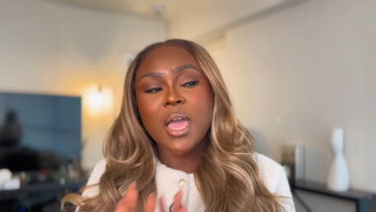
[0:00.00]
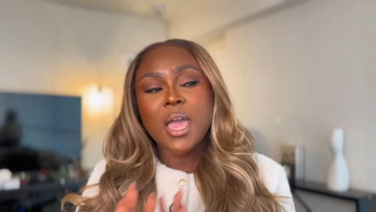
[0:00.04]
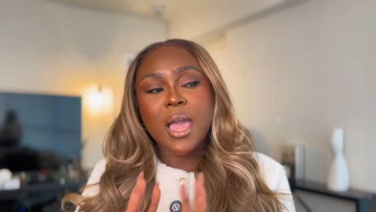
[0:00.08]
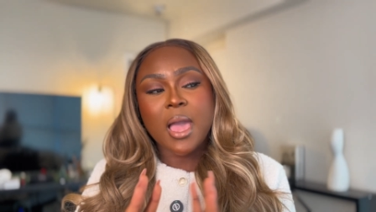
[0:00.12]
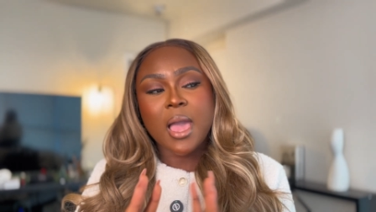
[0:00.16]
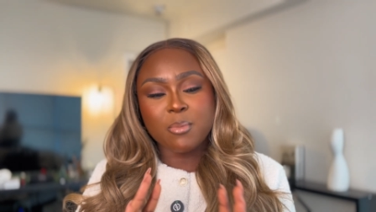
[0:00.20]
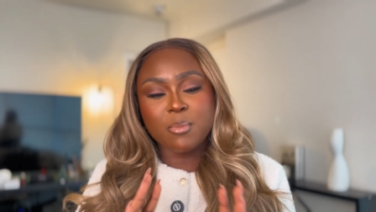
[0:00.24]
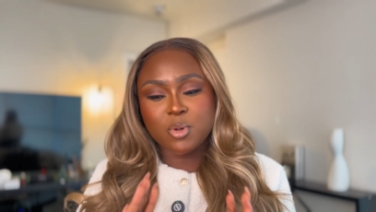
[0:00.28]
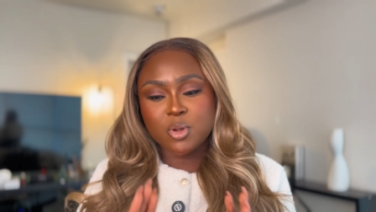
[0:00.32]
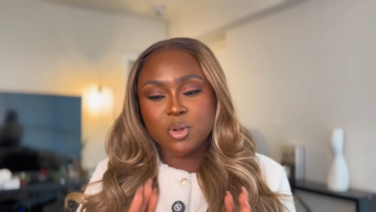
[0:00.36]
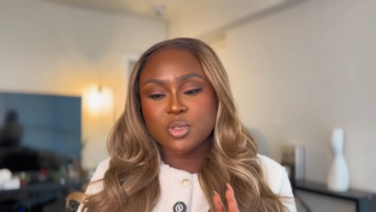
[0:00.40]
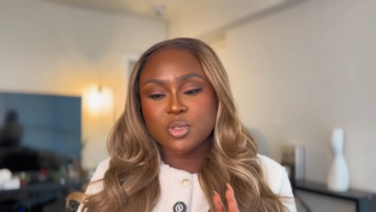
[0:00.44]

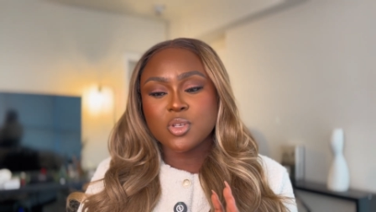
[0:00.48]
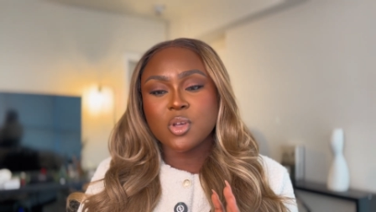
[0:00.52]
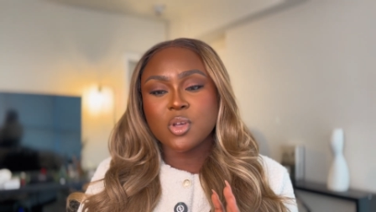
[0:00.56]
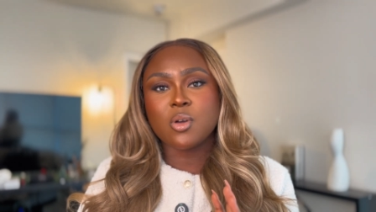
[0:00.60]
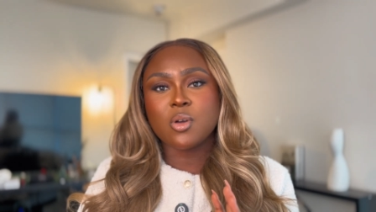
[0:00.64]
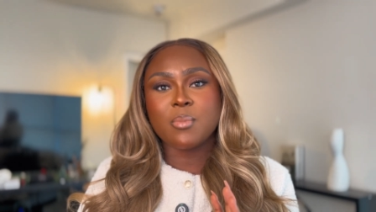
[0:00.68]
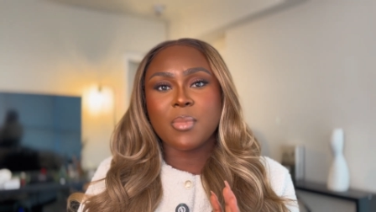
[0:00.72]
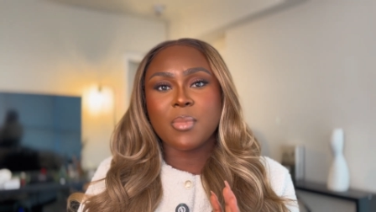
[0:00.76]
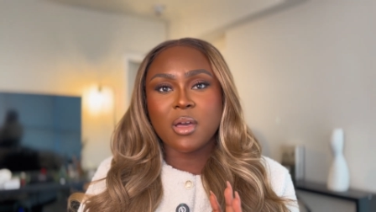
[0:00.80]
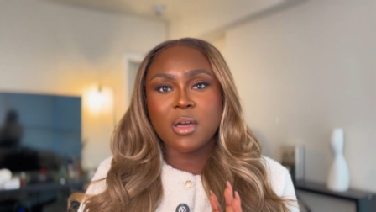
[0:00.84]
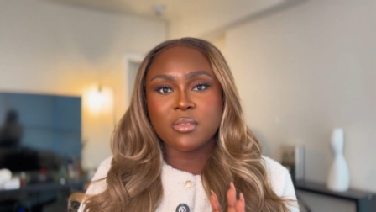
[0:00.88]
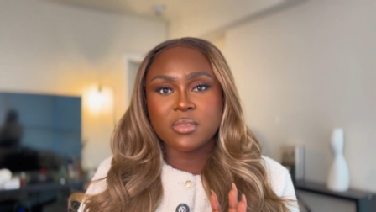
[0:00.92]
I'm going to talk
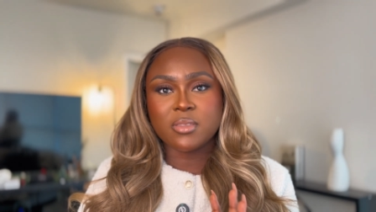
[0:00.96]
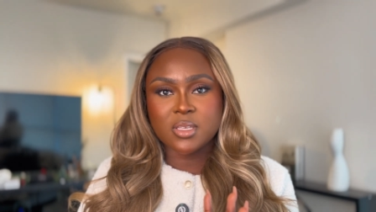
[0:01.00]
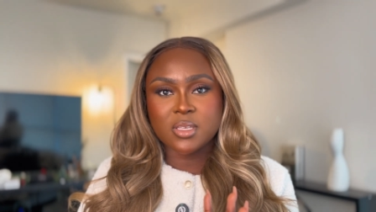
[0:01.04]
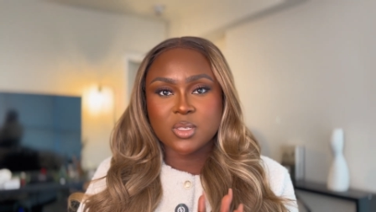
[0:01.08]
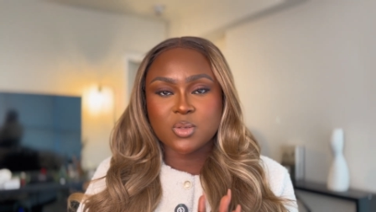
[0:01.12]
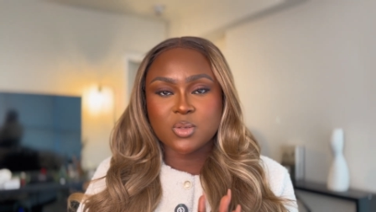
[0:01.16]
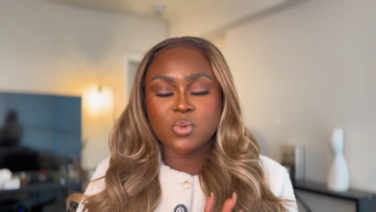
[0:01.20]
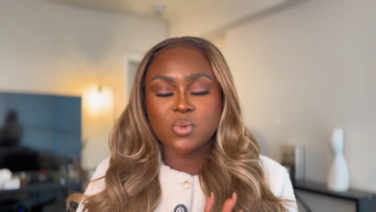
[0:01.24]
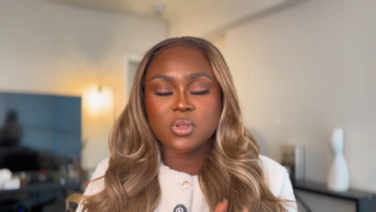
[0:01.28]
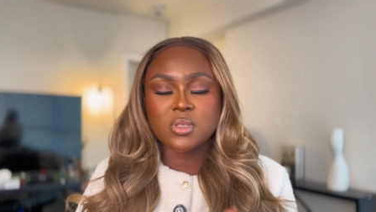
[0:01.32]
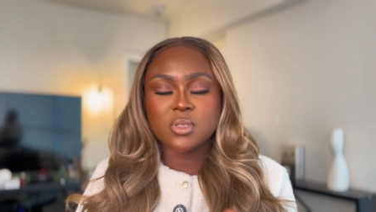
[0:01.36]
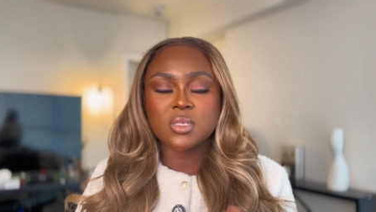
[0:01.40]
about
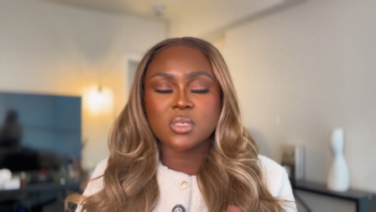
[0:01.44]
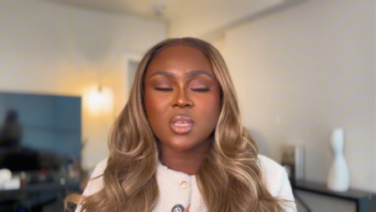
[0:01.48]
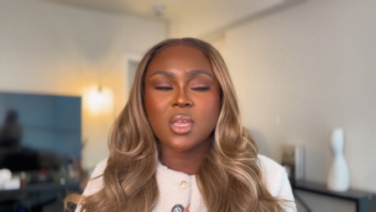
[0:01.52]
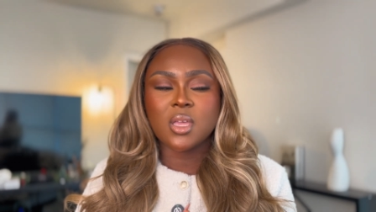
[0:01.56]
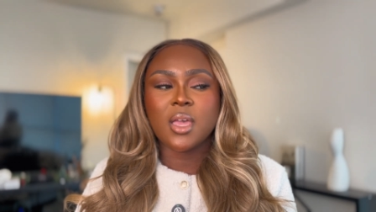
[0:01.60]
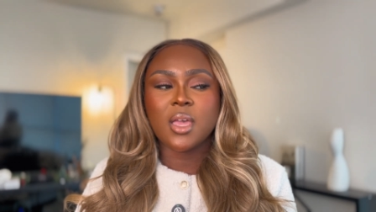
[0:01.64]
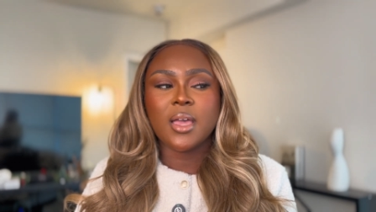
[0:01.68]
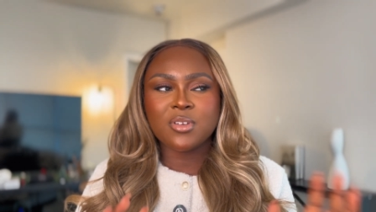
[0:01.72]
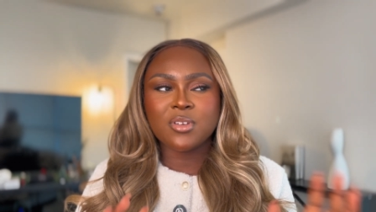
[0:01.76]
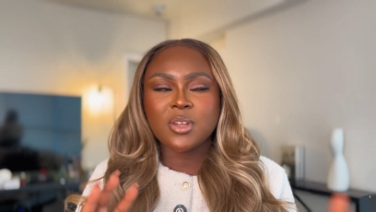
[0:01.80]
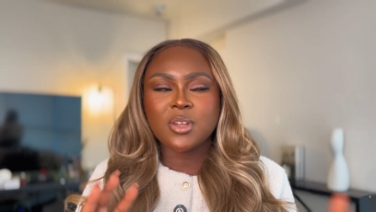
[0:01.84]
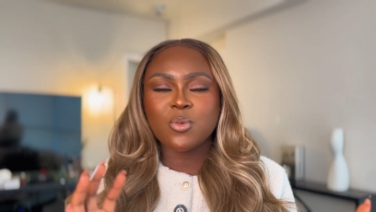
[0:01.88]
this ones.
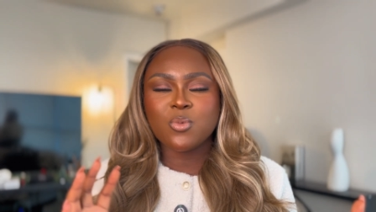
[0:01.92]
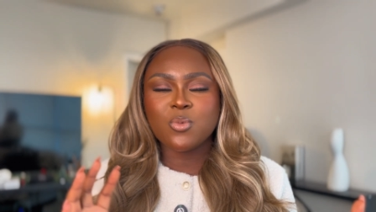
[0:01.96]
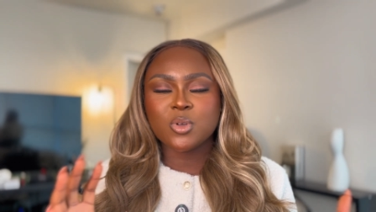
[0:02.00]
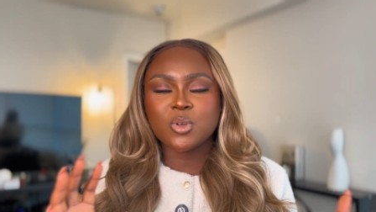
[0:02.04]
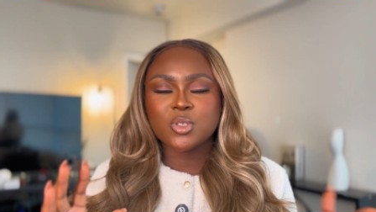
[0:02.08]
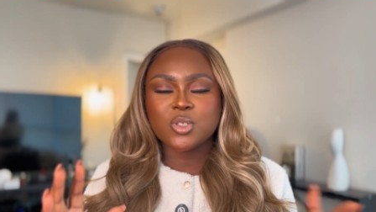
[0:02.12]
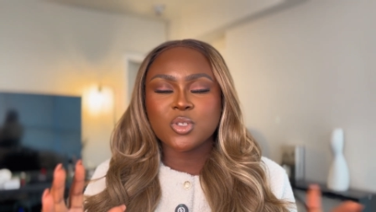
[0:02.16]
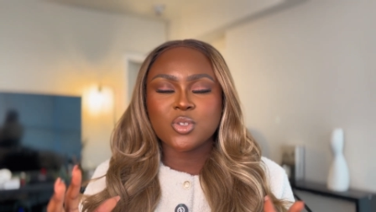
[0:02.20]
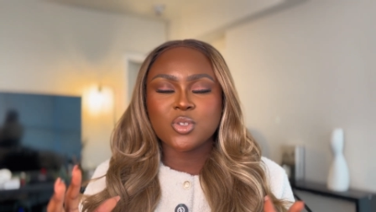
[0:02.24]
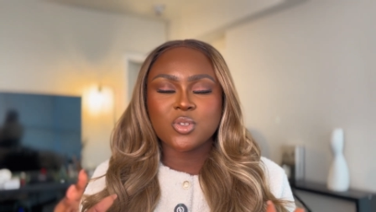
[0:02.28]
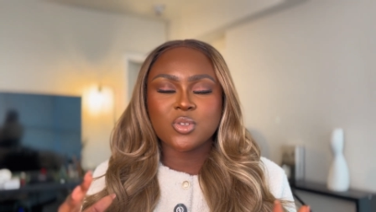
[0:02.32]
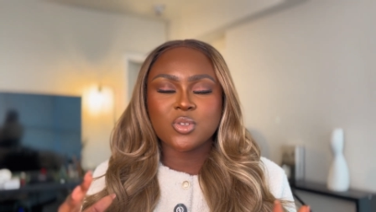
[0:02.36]
I really
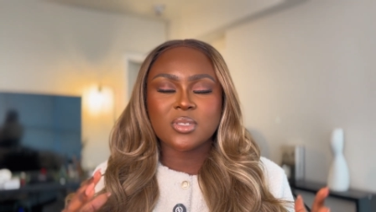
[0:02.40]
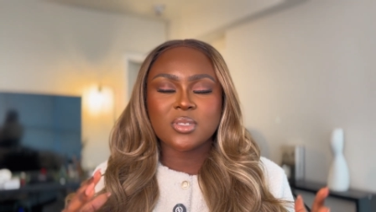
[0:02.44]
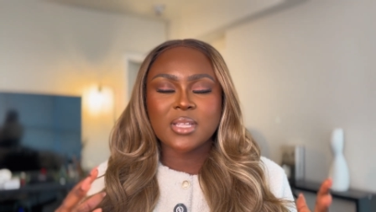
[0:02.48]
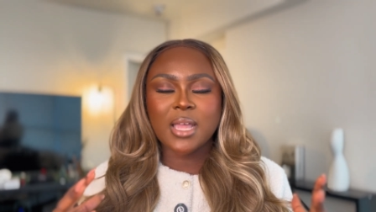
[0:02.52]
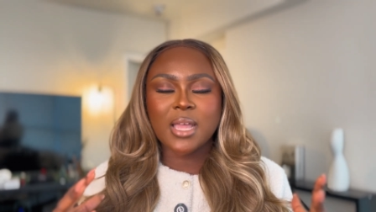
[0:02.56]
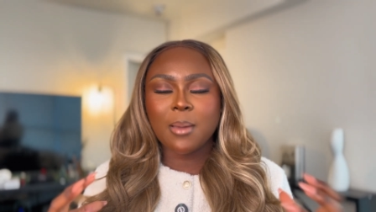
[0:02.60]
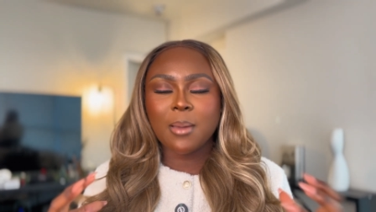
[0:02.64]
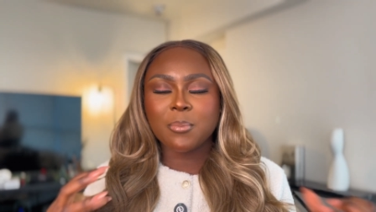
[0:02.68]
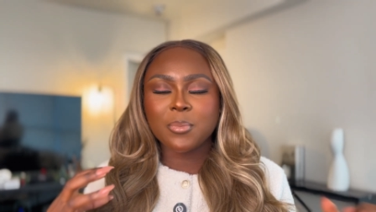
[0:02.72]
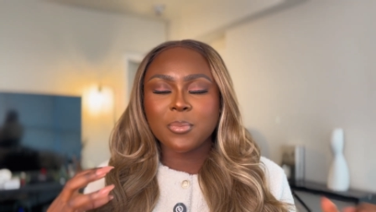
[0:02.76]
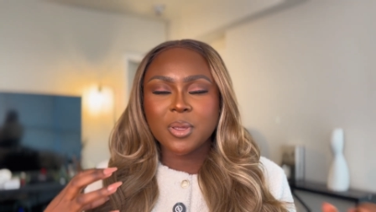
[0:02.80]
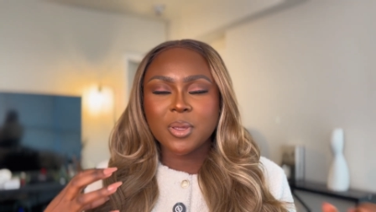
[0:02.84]
want you to
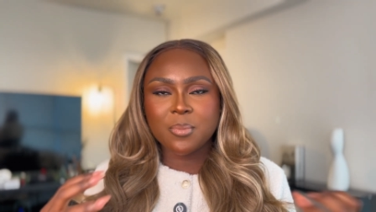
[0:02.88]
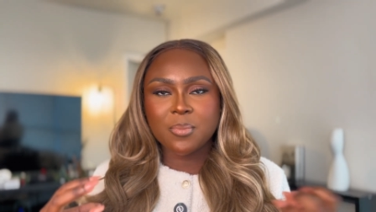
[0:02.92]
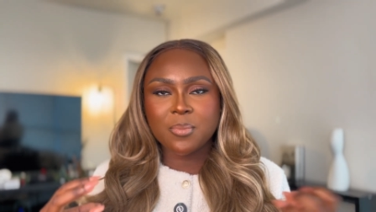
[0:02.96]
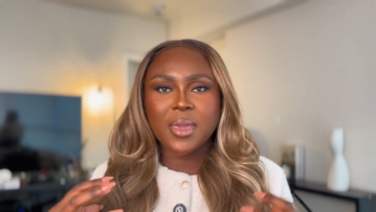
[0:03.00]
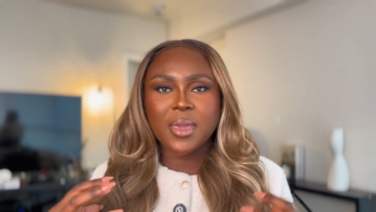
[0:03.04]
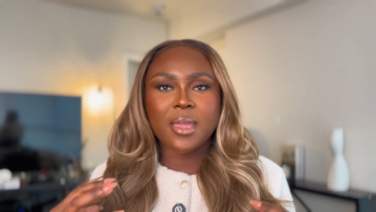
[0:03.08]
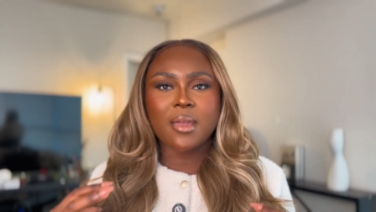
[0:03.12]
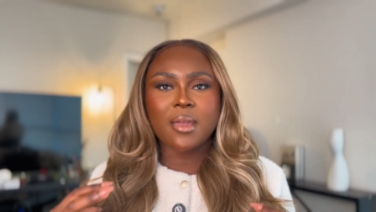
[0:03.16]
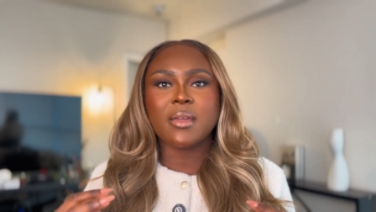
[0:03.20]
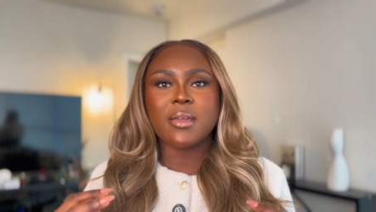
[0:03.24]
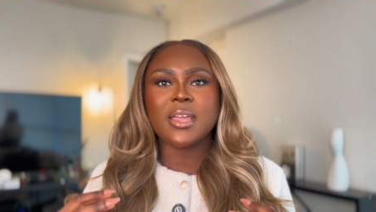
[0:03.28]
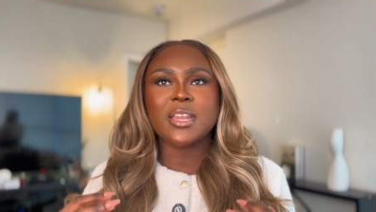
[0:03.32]
start
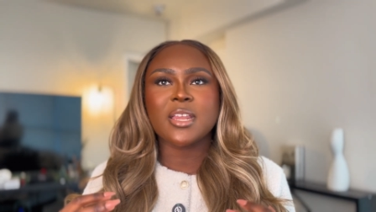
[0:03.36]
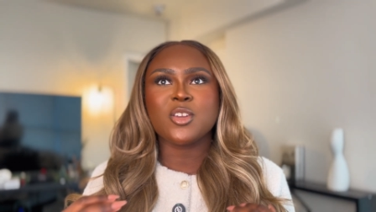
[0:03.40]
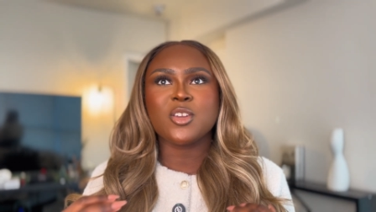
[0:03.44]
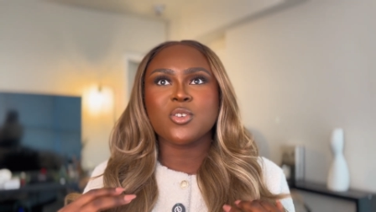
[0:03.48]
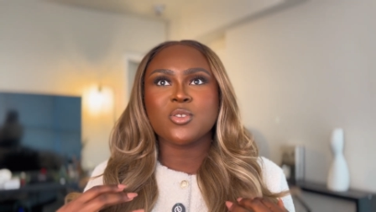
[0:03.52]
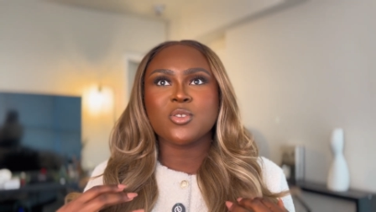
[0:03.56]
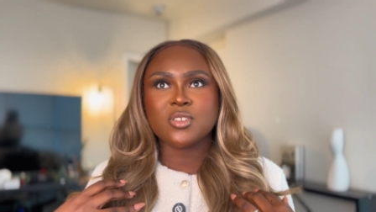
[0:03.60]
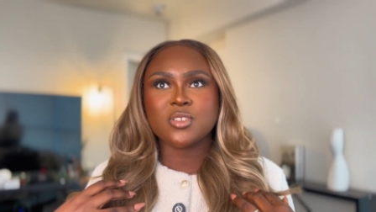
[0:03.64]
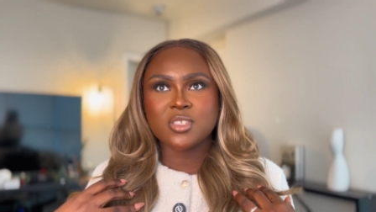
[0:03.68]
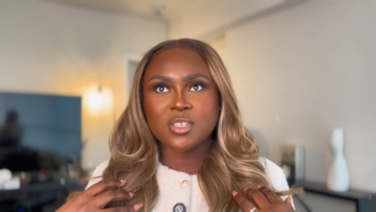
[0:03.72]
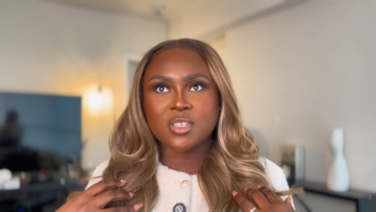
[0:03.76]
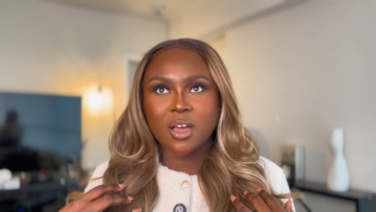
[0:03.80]
preparing
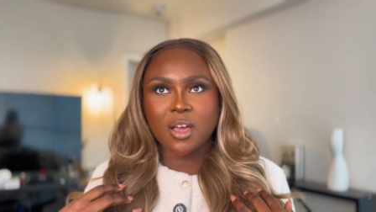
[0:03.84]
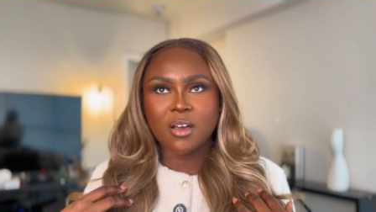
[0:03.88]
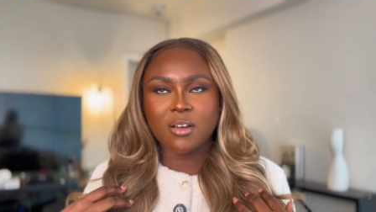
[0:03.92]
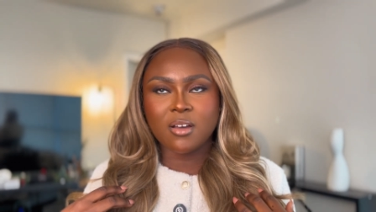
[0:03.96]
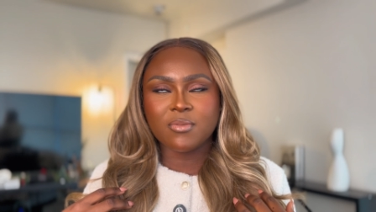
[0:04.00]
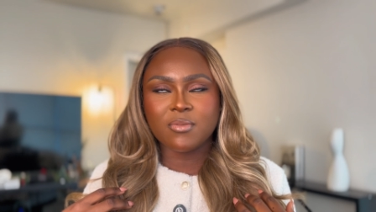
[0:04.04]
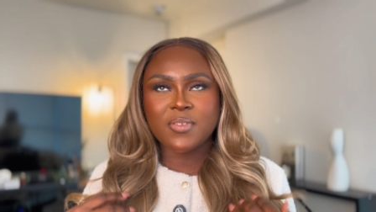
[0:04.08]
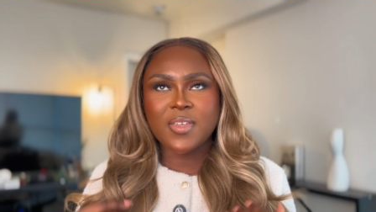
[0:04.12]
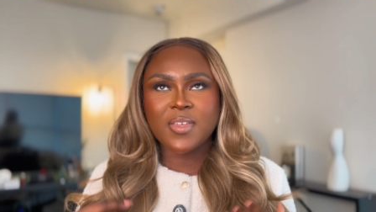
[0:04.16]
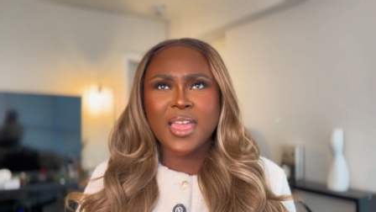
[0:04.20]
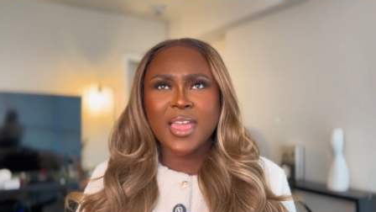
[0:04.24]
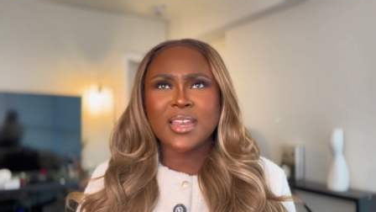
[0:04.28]

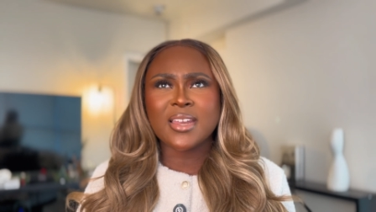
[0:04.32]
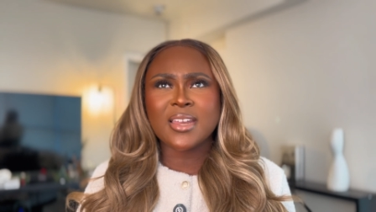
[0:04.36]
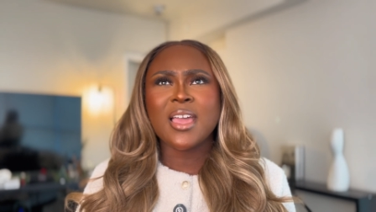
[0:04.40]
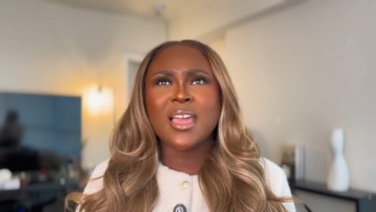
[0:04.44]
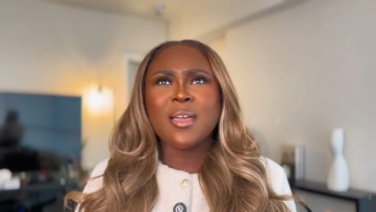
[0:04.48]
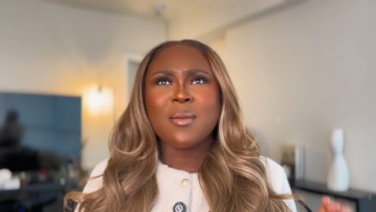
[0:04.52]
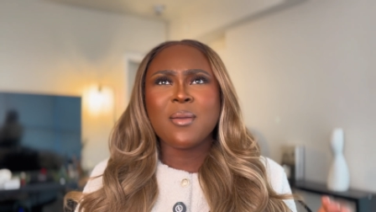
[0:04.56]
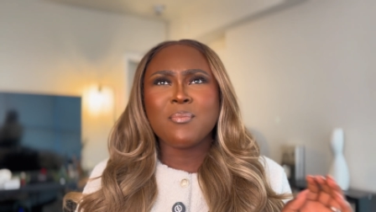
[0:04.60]
yourself and